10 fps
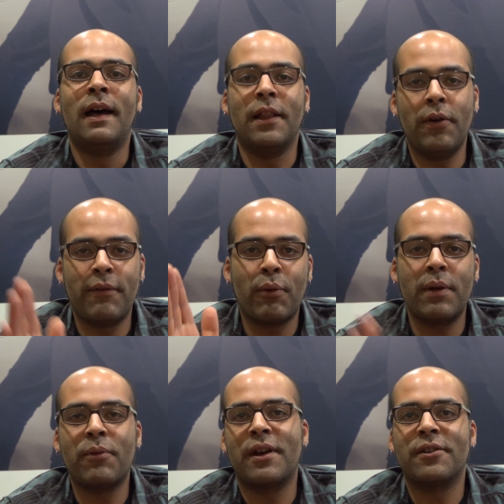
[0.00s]
Hello
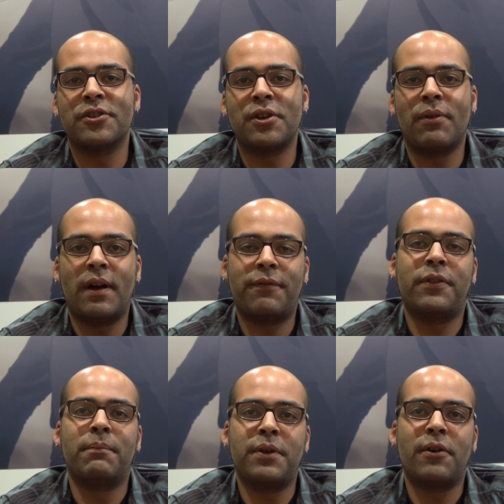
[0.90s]
everyone, we're here to show
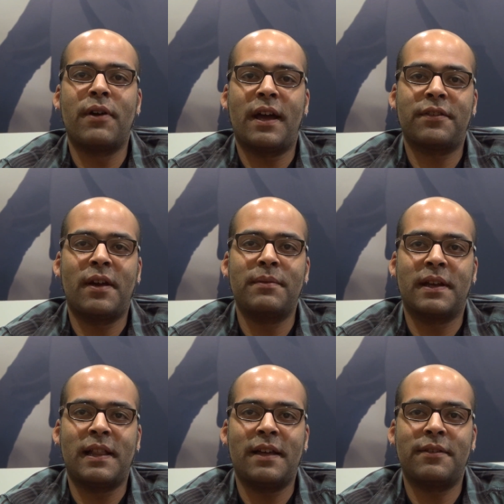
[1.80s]
off the Bureau XCOM
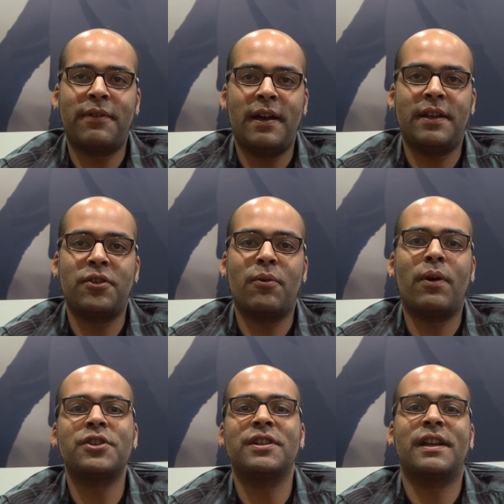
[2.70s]
Declassified, and you're
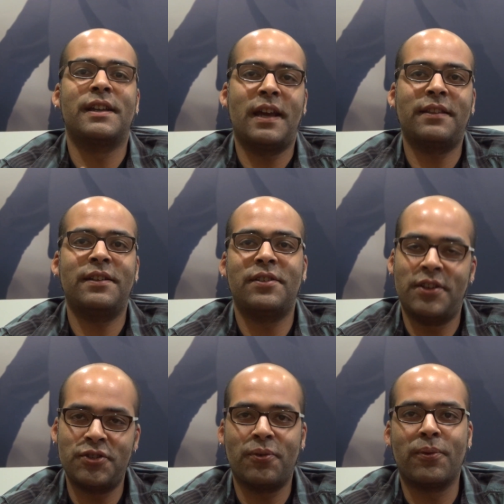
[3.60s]
watching Connected
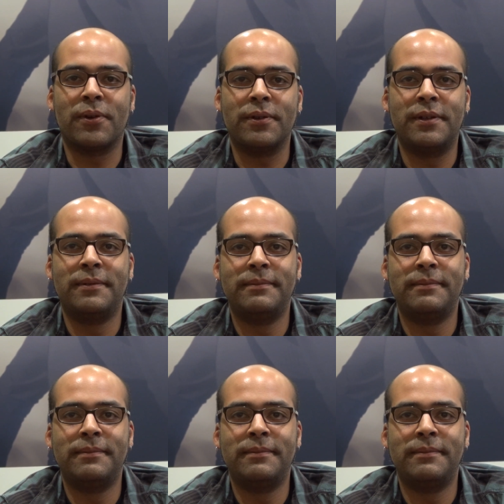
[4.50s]
Digital World.